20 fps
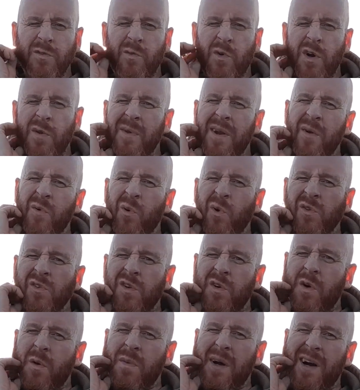have only been in water
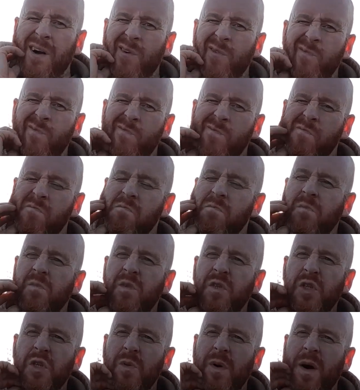for about
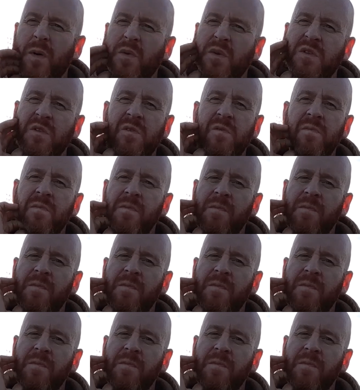2 hours,